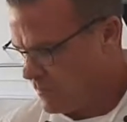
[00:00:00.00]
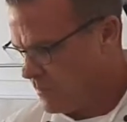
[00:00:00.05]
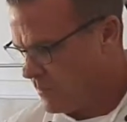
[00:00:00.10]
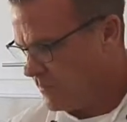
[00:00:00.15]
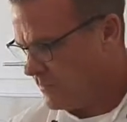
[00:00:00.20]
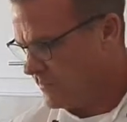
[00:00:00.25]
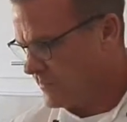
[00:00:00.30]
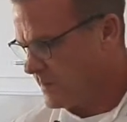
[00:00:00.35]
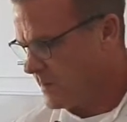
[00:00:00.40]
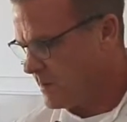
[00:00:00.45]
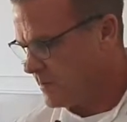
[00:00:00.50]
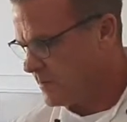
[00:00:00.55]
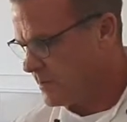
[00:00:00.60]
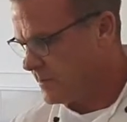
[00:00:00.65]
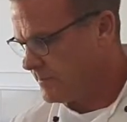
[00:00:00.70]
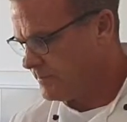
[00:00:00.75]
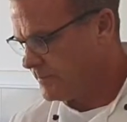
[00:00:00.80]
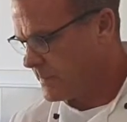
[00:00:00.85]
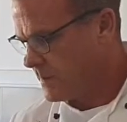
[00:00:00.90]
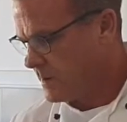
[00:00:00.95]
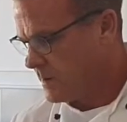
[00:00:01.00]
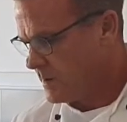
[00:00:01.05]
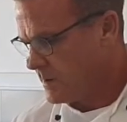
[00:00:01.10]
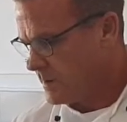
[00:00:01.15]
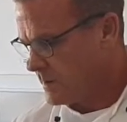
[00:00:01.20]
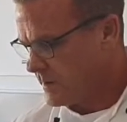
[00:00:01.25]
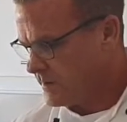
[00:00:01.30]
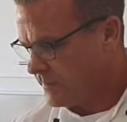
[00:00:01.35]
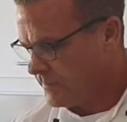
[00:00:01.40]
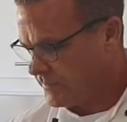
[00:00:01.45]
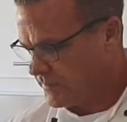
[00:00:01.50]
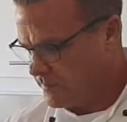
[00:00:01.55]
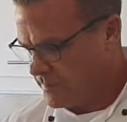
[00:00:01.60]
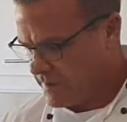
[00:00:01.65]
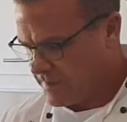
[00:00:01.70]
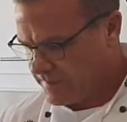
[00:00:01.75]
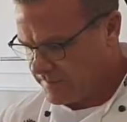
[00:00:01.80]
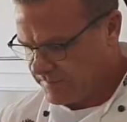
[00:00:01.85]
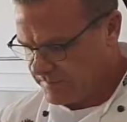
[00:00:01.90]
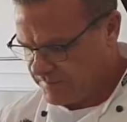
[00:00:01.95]
More flour. I use
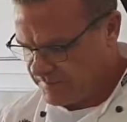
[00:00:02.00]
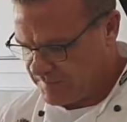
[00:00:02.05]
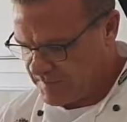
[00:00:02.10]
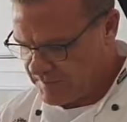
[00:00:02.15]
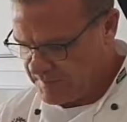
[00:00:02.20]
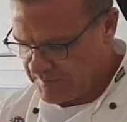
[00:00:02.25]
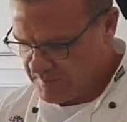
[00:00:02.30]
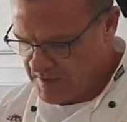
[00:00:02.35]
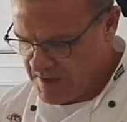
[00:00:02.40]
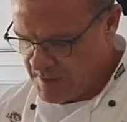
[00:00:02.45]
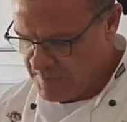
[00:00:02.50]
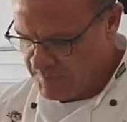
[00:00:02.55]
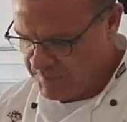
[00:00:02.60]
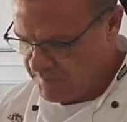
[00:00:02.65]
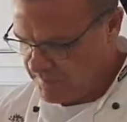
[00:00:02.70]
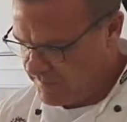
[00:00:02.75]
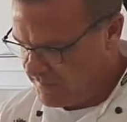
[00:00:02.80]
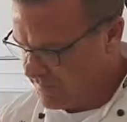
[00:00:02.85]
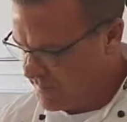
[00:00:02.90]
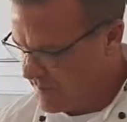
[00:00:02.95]
about 6 cups of